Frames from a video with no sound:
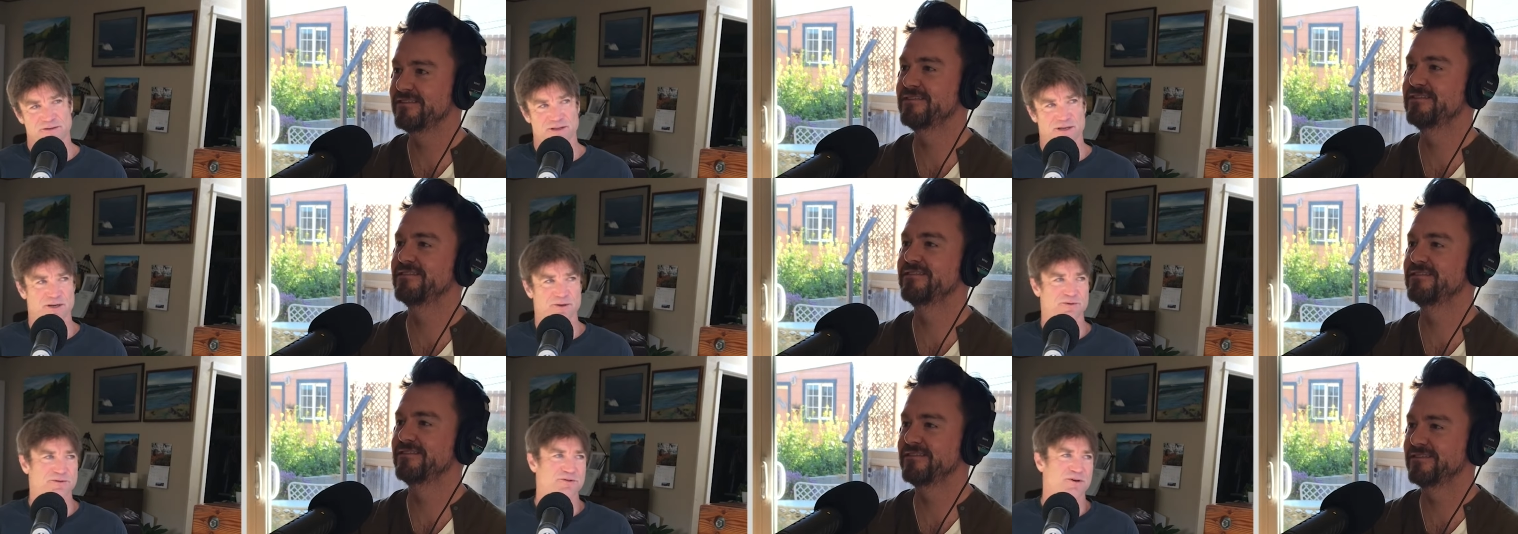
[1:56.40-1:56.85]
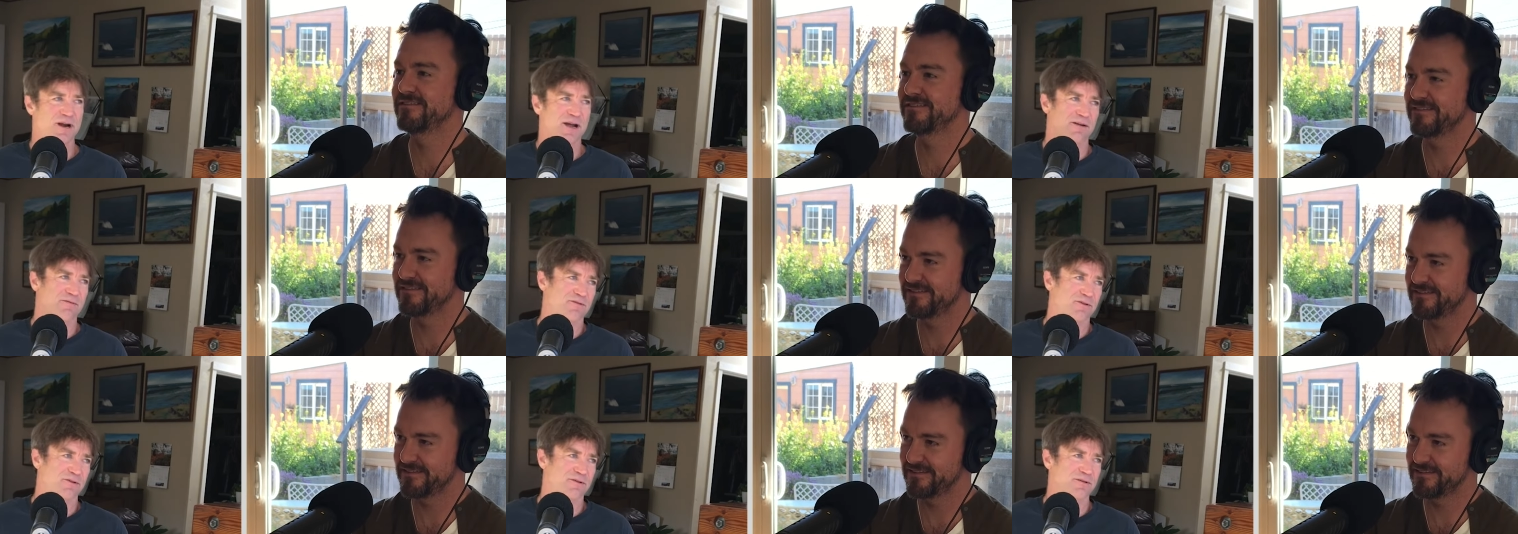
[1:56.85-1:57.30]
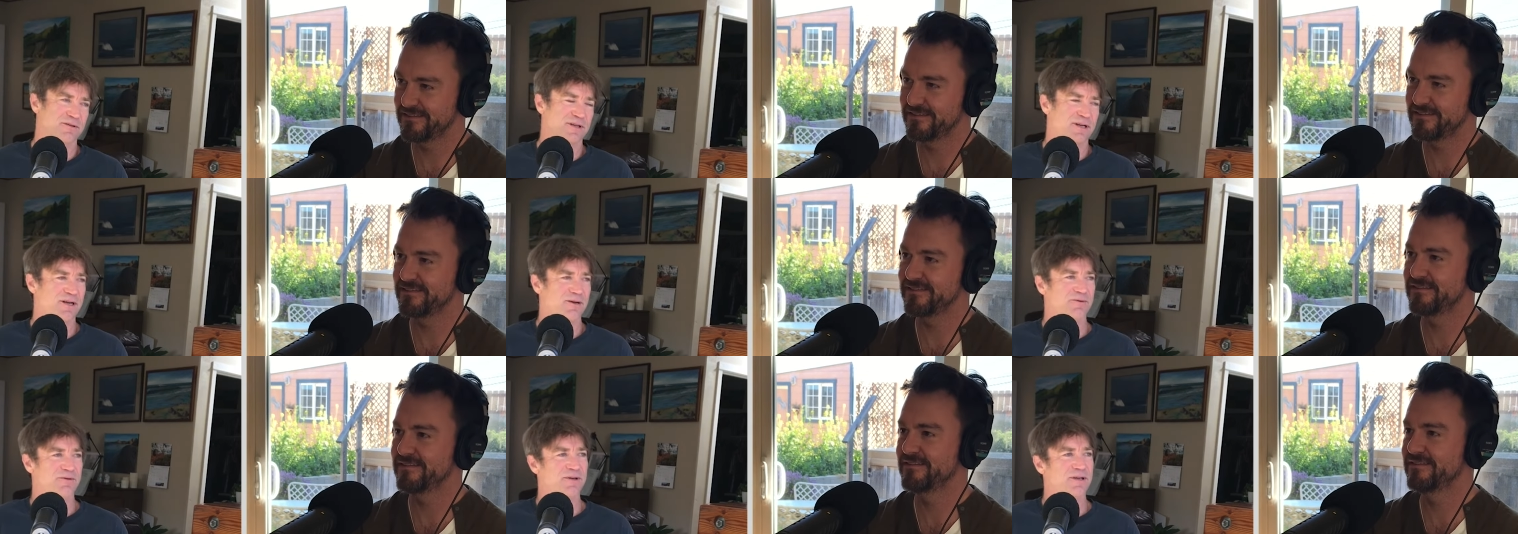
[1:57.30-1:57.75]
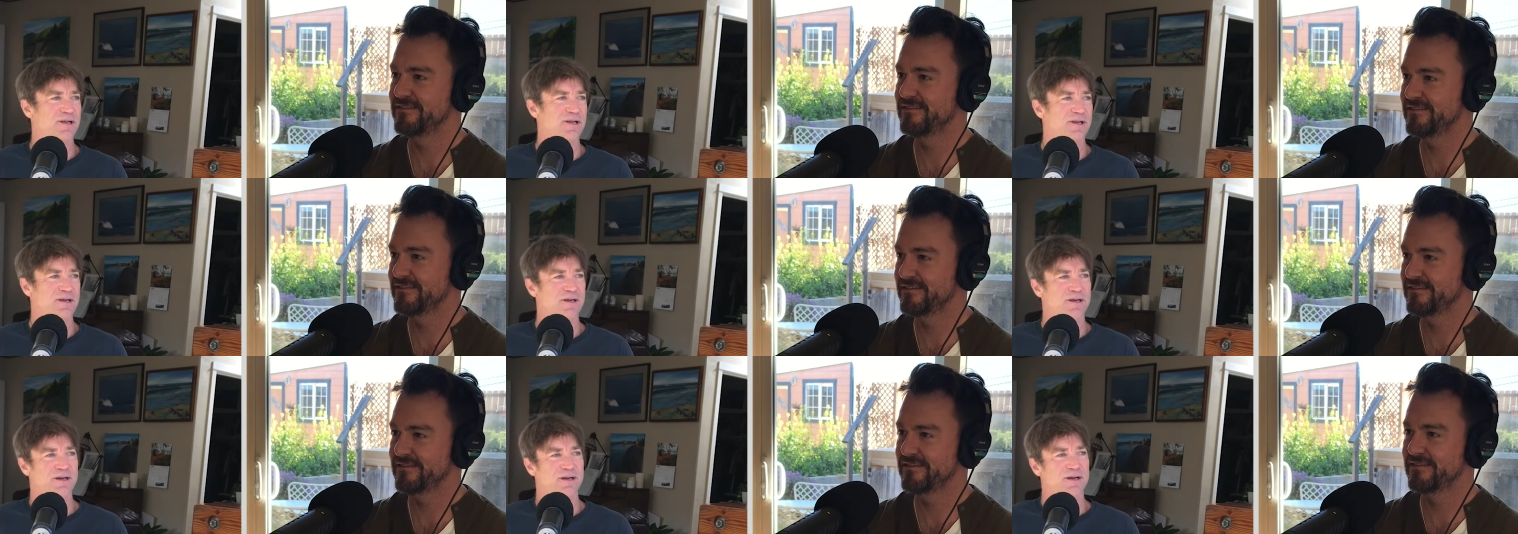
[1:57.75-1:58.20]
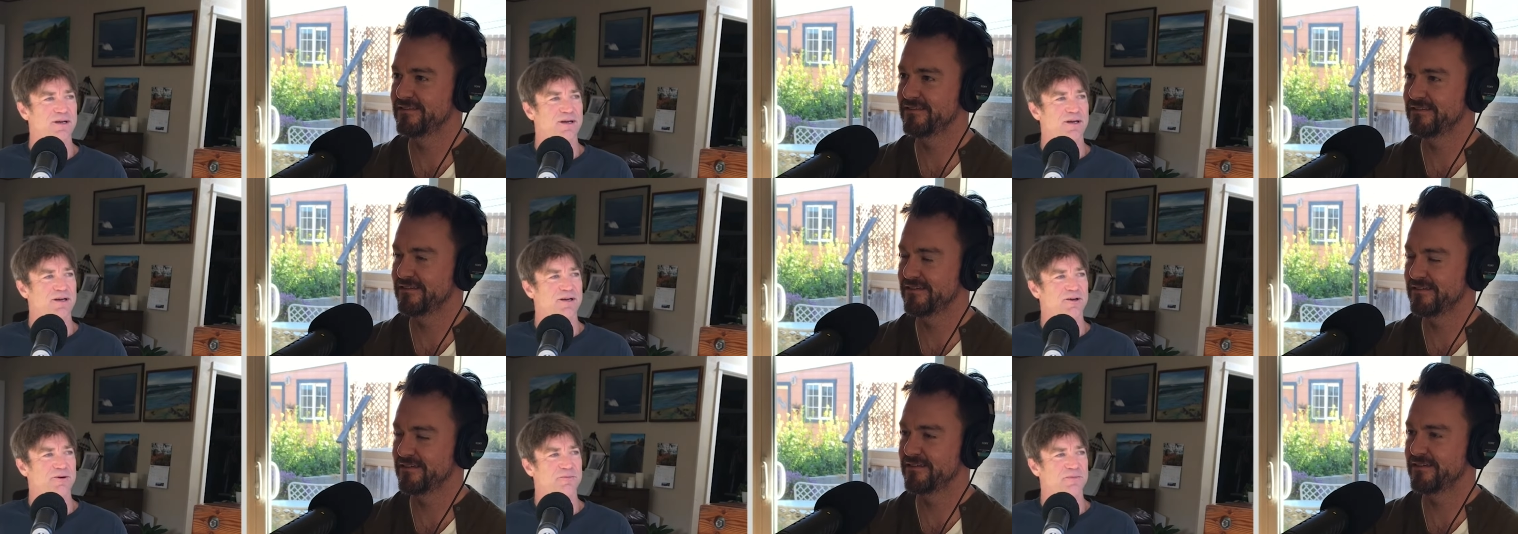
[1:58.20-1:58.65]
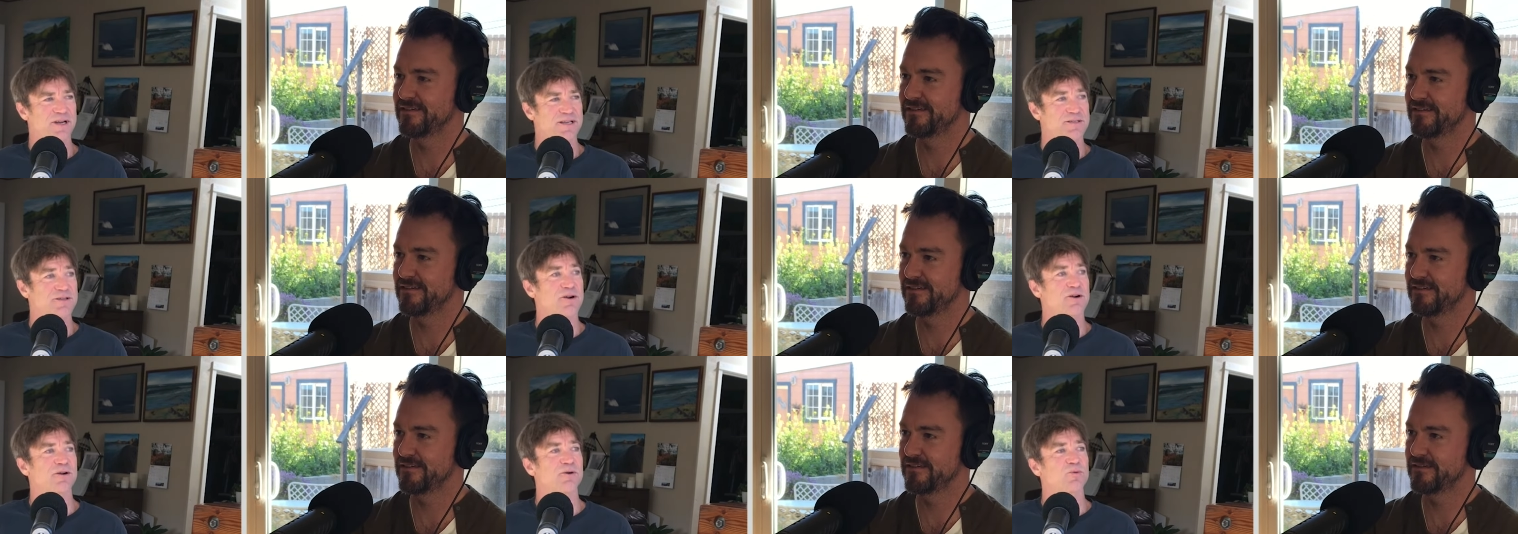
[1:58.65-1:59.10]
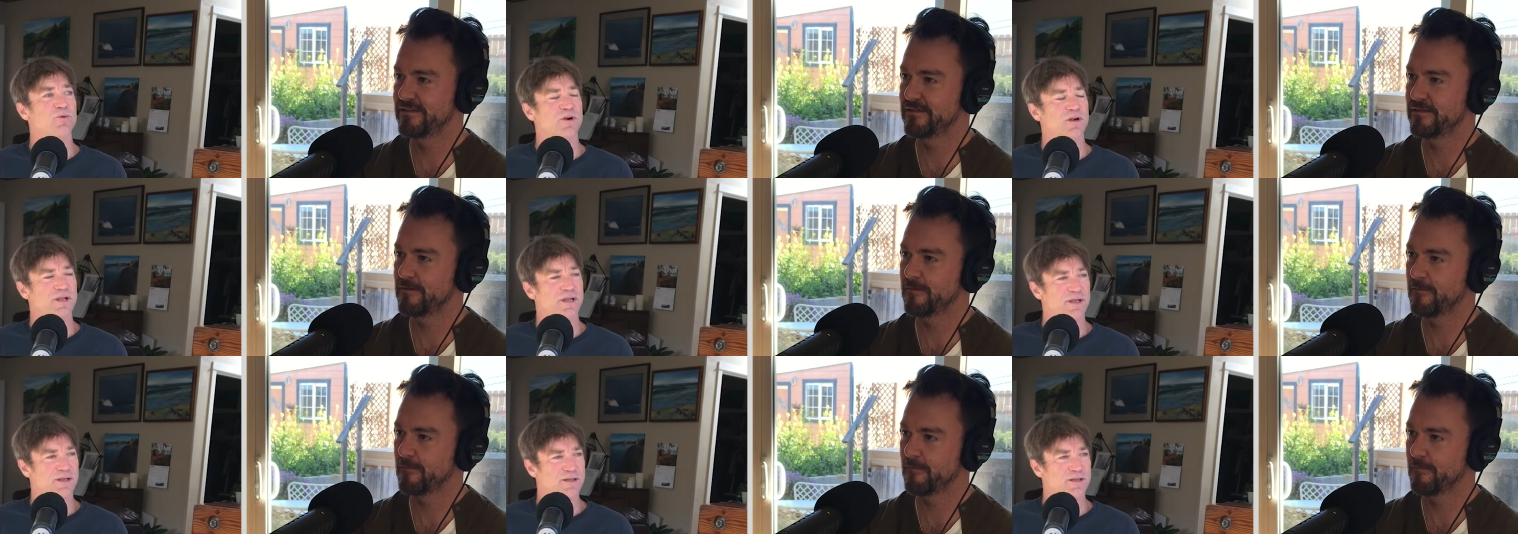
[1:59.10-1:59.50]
Speaker 1: then i would travel and then i would um, i started working